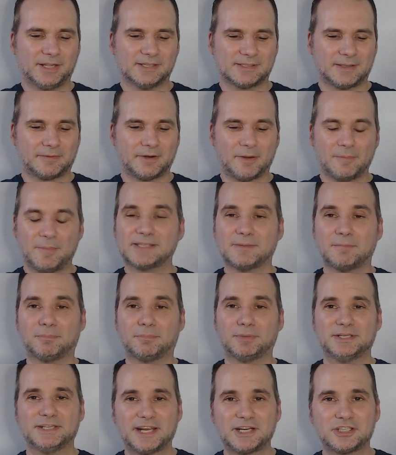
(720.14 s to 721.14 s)
I'm going to make some
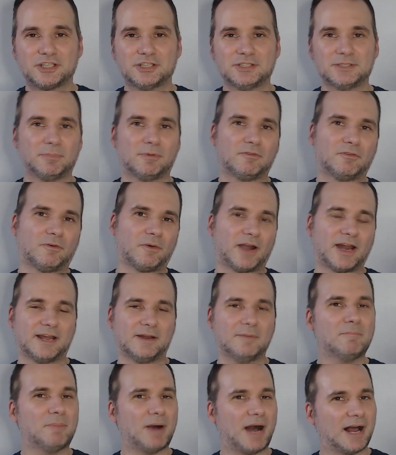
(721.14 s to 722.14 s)
predictions before I
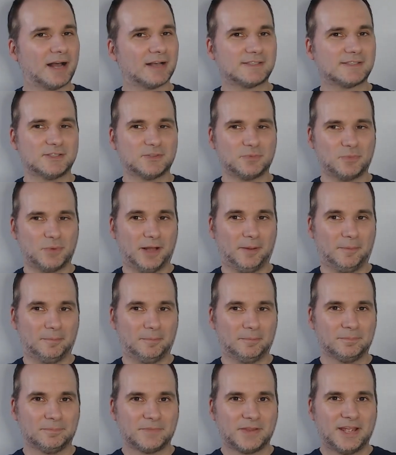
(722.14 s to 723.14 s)
unbox as well.
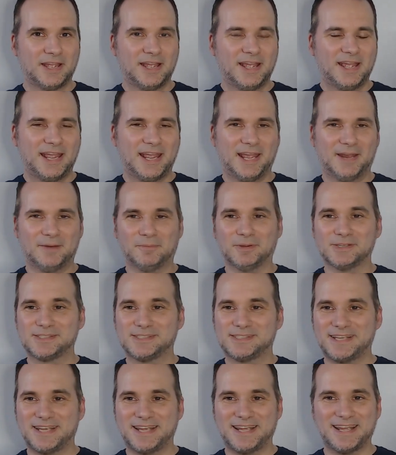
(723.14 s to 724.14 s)
And we'll
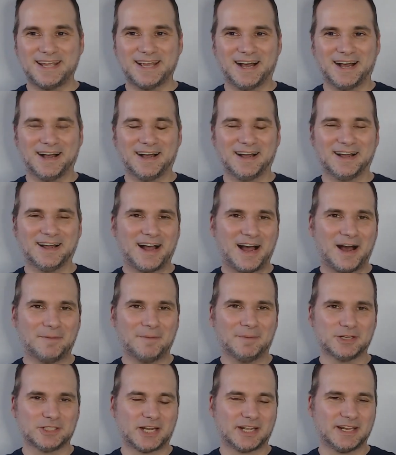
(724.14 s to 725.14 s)
see uh, how
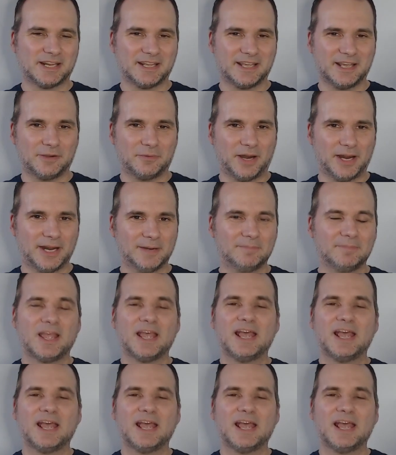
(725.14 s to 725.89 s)
much I can get right.